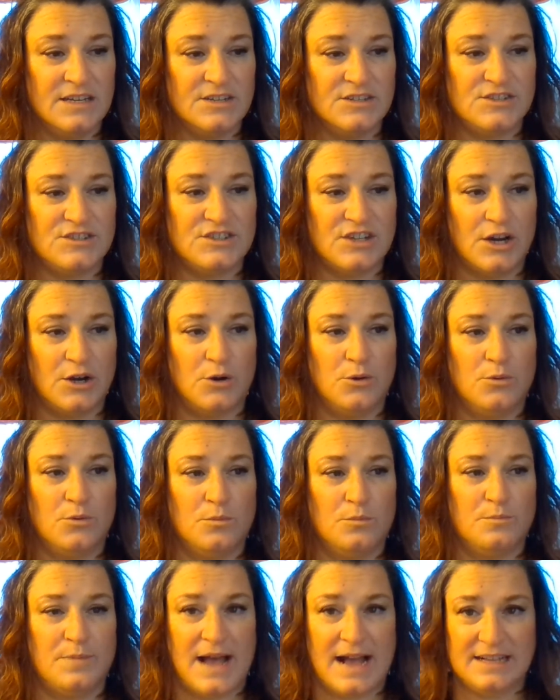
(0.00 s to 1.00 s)

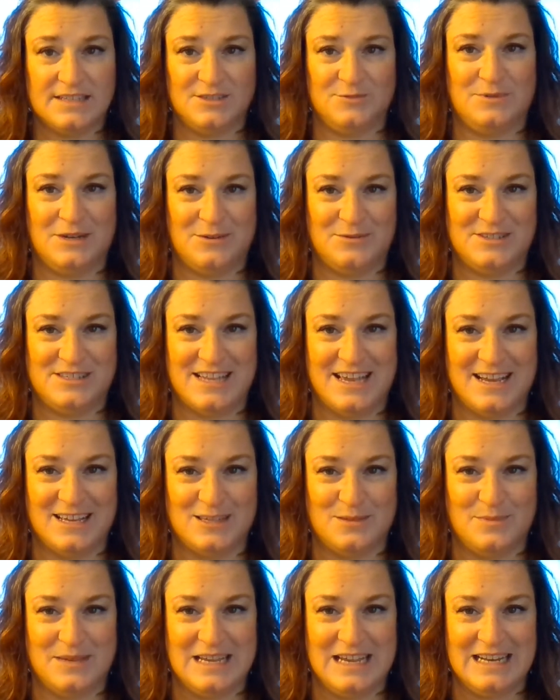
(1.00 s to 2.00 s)
So back to what I was saying
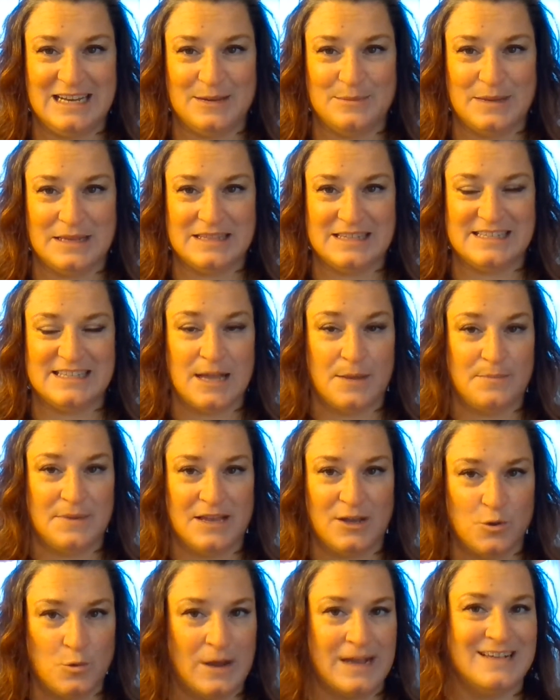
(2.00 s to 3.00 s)
at the beginning about this not
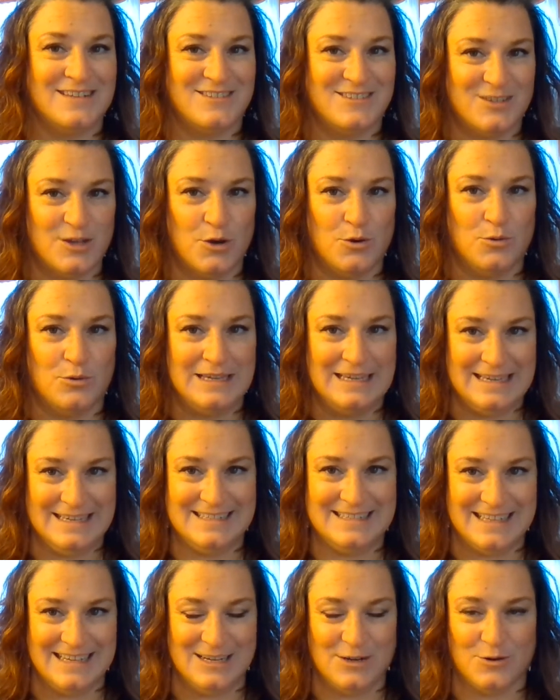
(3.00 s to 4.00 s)
being quite so
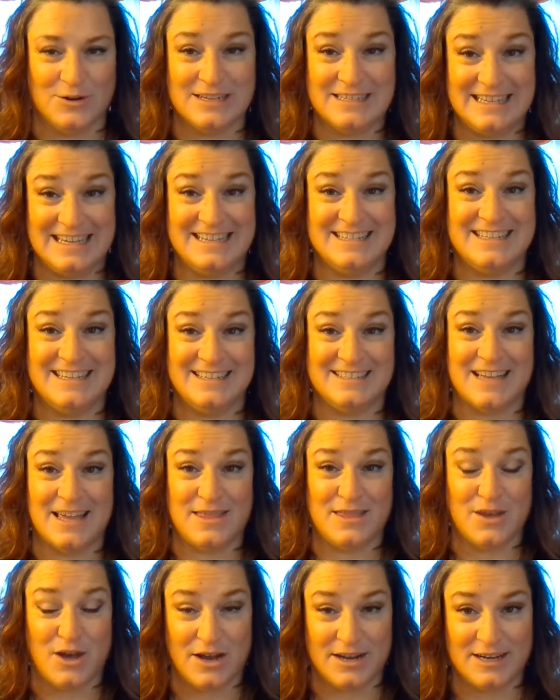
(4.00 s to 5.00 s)
easy, or as easy as I
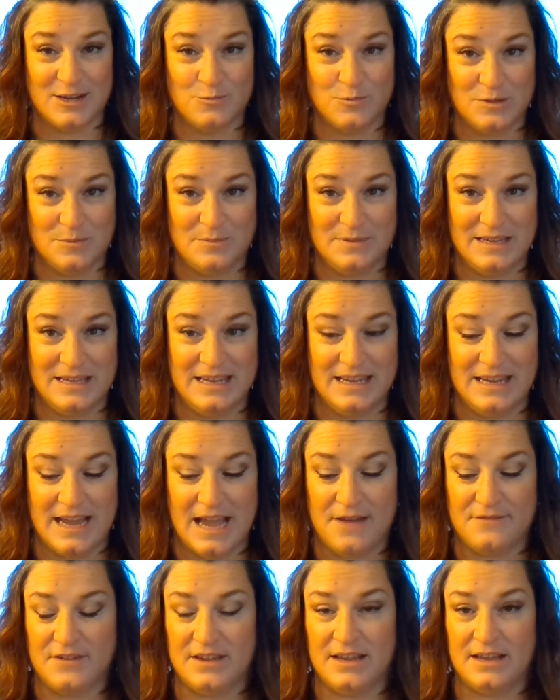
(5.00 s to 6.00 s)
thought it would be,
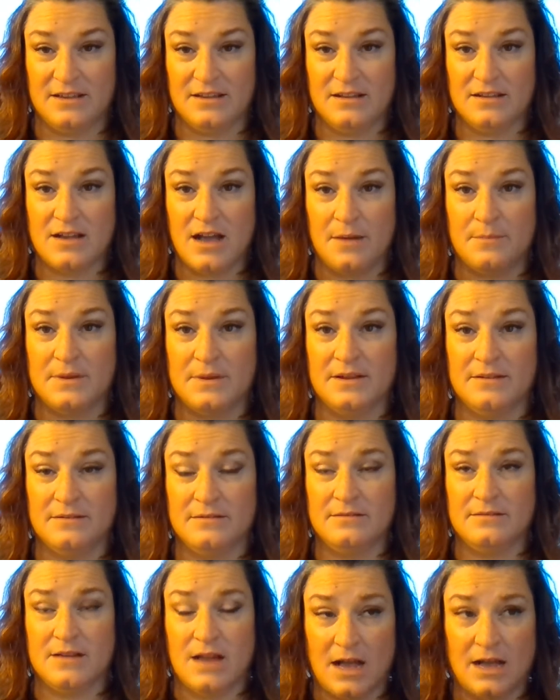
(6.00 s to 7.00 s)

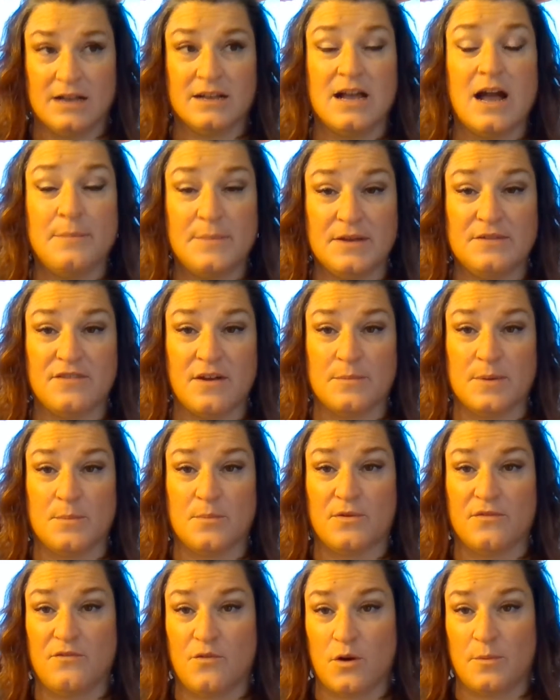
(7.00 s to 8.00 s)
coming from a
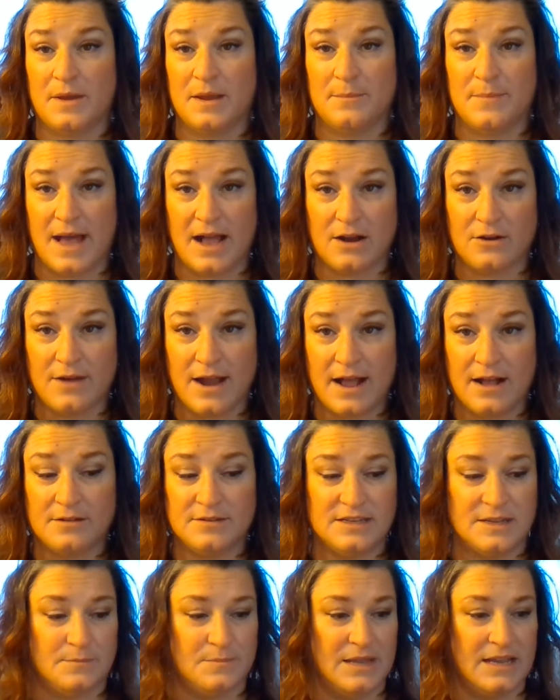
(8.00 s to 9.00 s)
performing
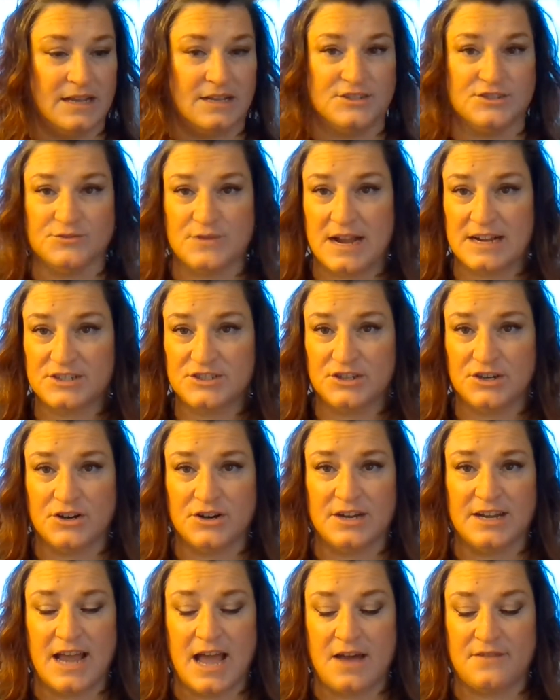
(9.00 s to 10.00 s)
background and being a director
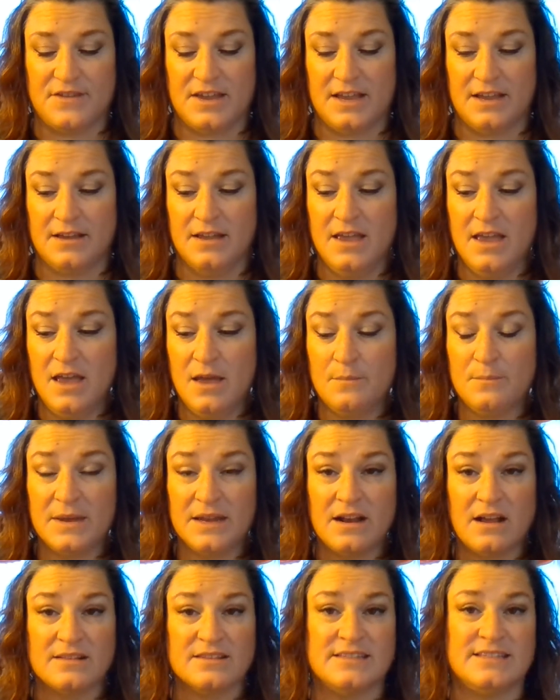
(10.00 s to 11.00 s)
and having
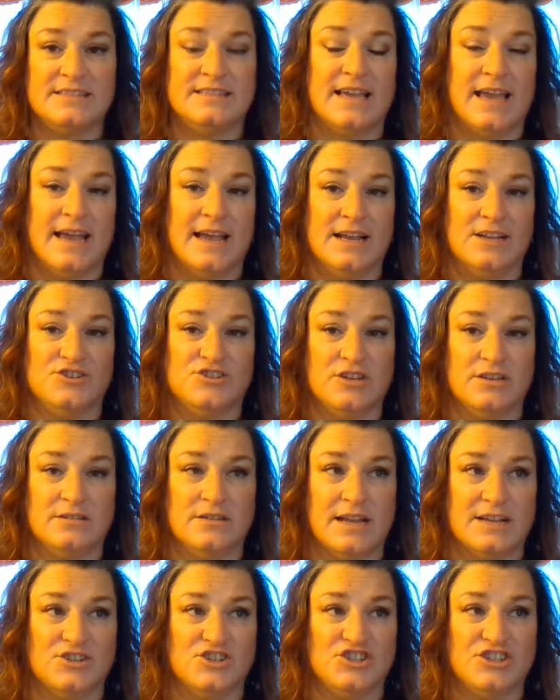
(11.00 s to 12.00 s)
been on stage
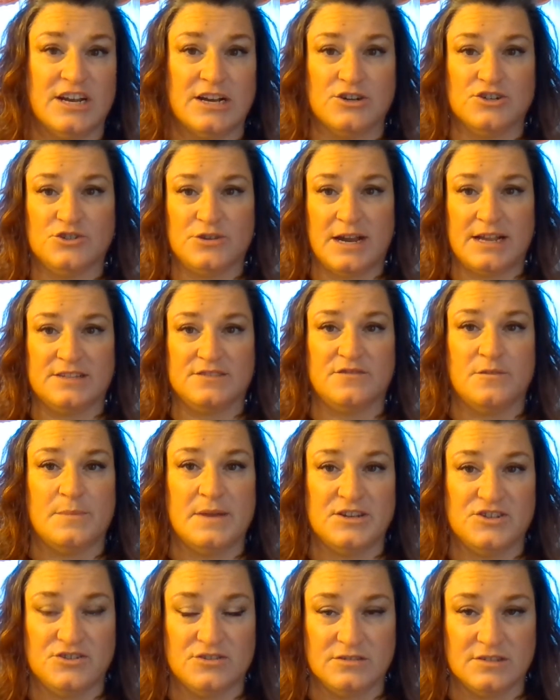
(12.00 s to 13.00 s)
and shared
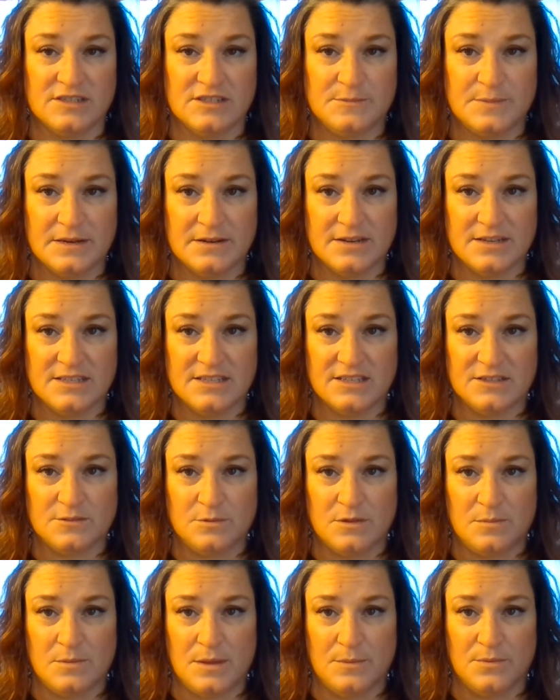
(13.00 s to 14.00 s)
transformational experiences
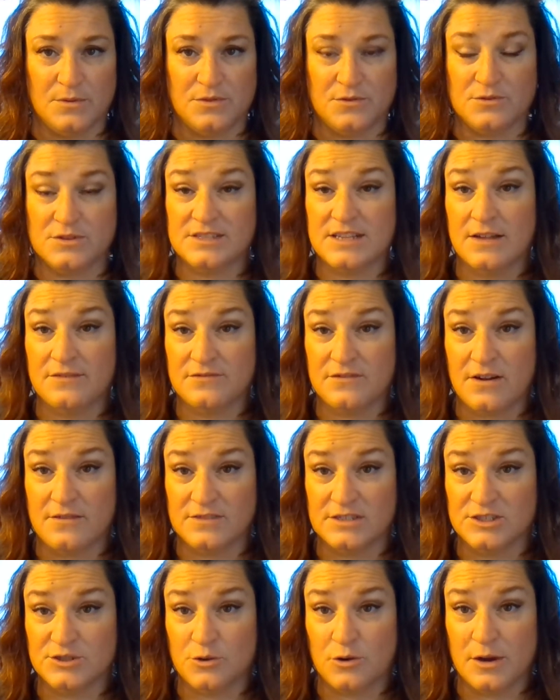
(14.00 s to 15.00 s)
with people through
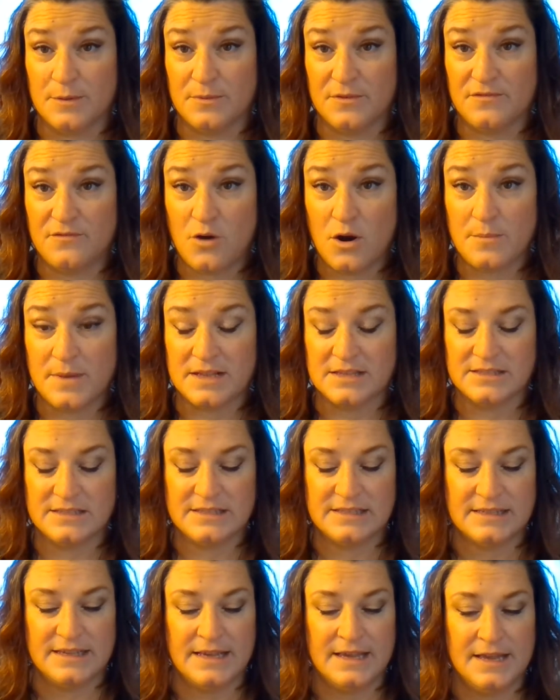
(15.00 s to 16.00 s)
self-revelatory
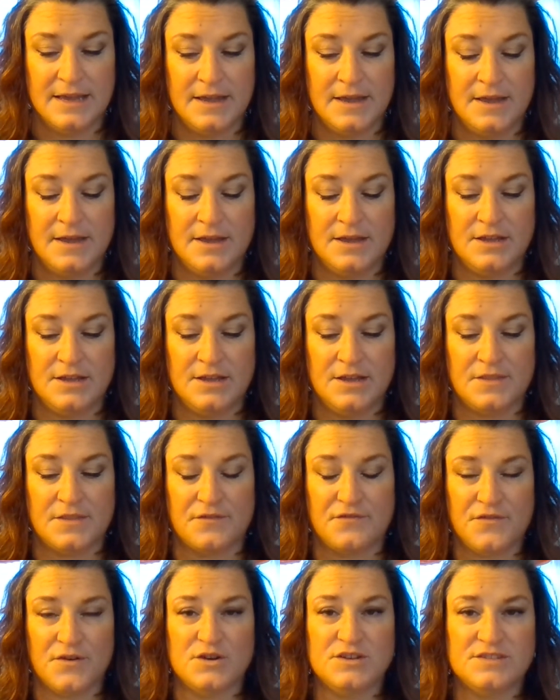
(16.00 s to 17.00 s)
performance. The
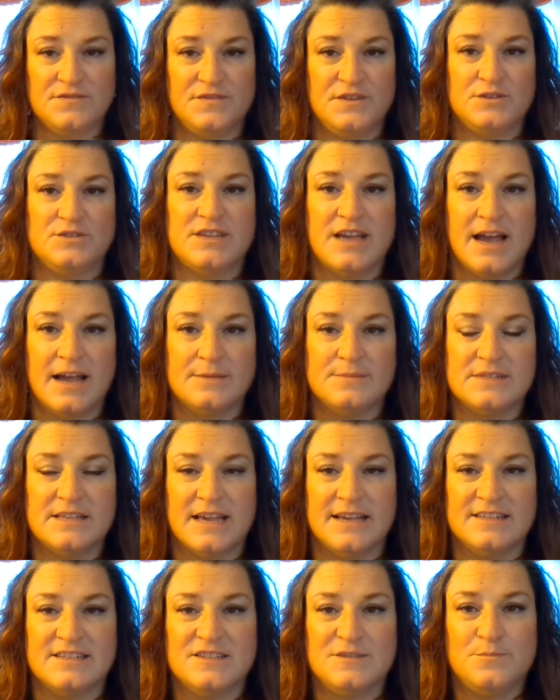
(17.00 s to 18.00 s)
first few times
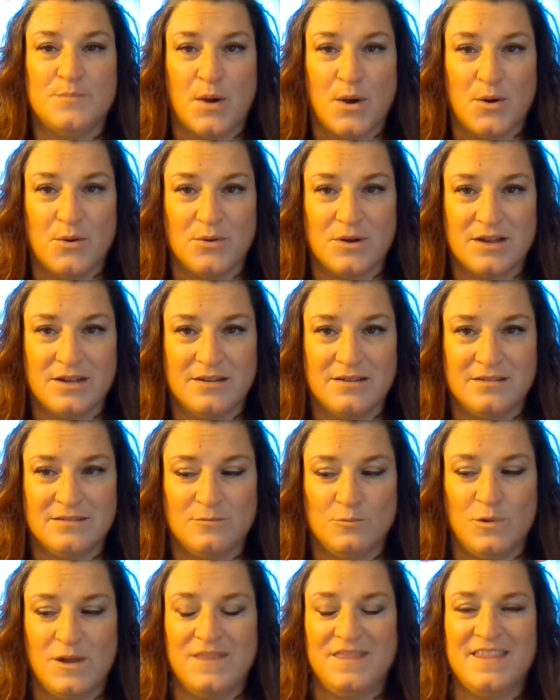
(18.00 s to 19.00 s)
I spoke
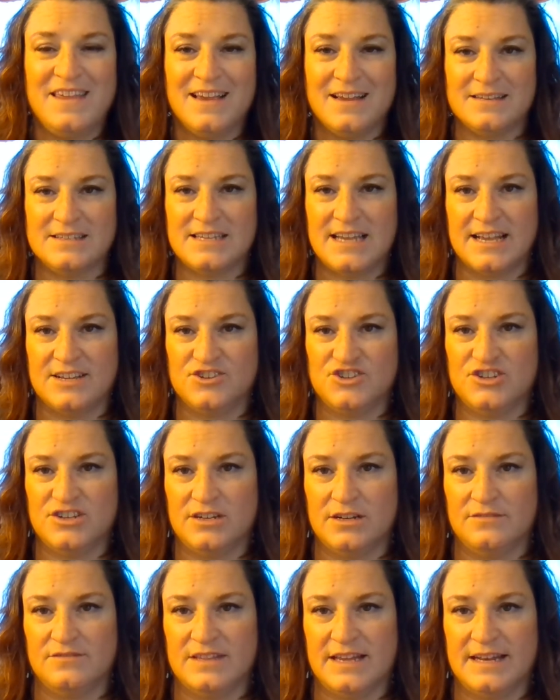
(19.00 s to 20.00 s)
with the
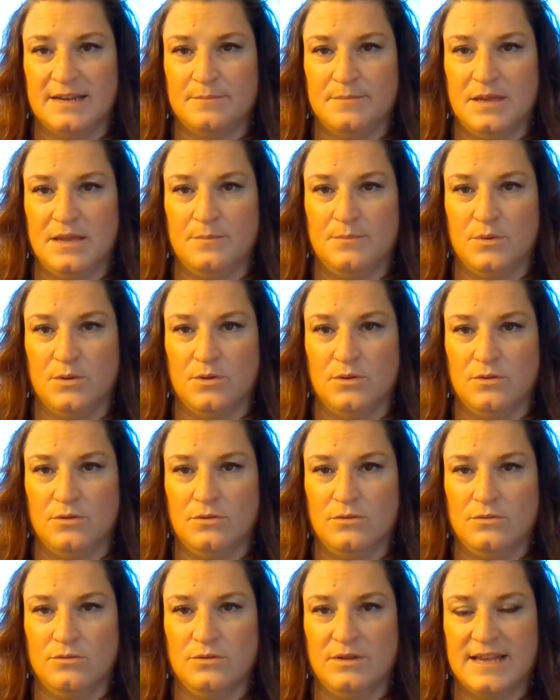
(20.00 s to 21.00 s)
intention of letting
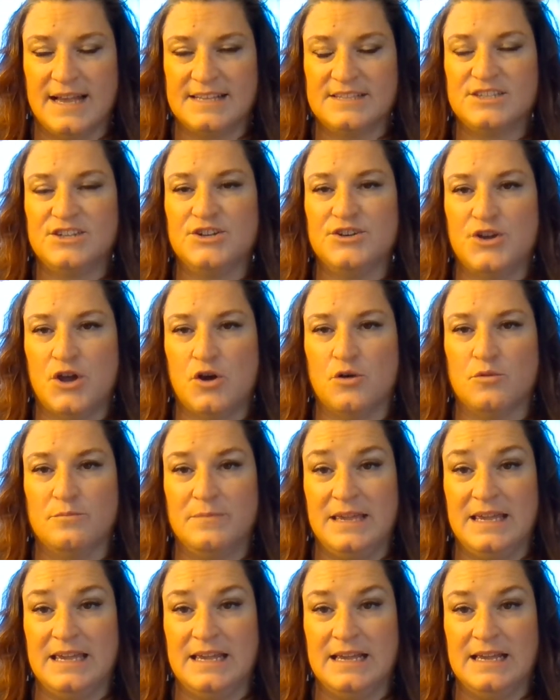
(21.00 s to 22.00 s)
people get to know
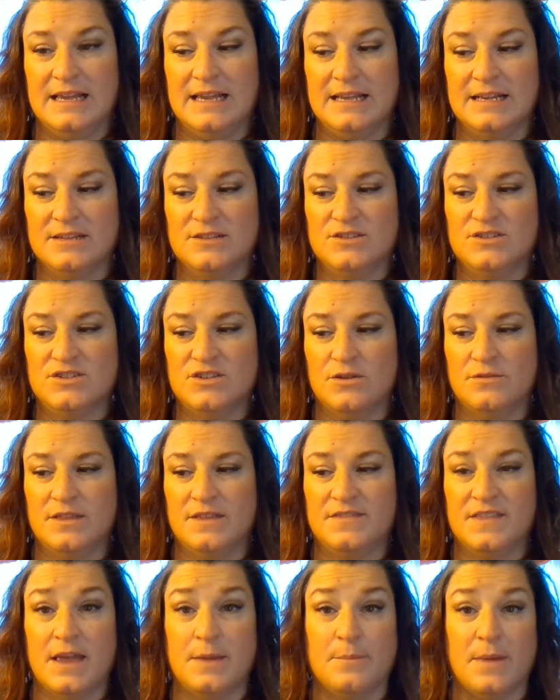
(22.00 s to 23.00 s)
me so
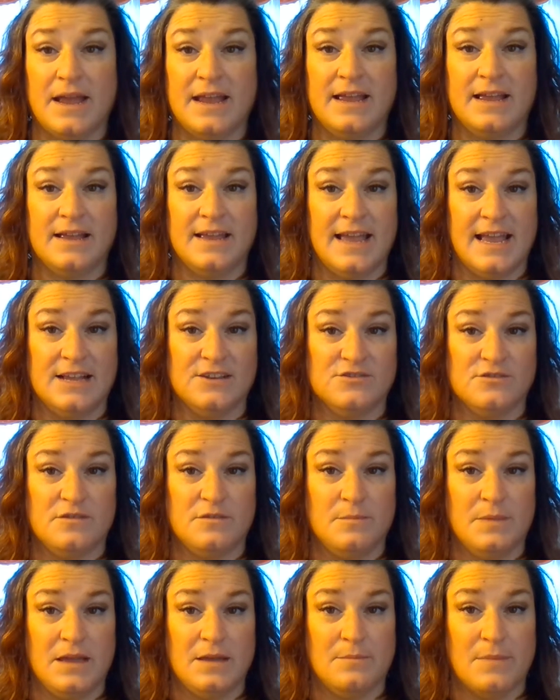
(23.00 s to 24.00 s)
that they might engage
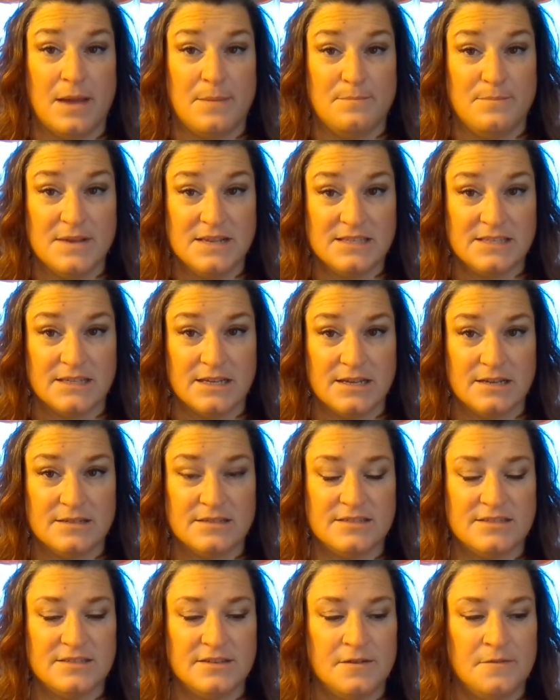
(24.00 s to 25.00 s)
with me in my
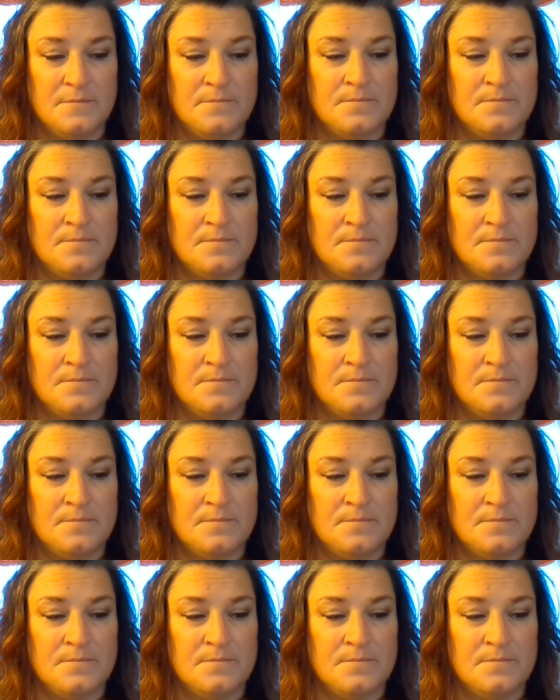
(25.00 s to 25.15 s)
business,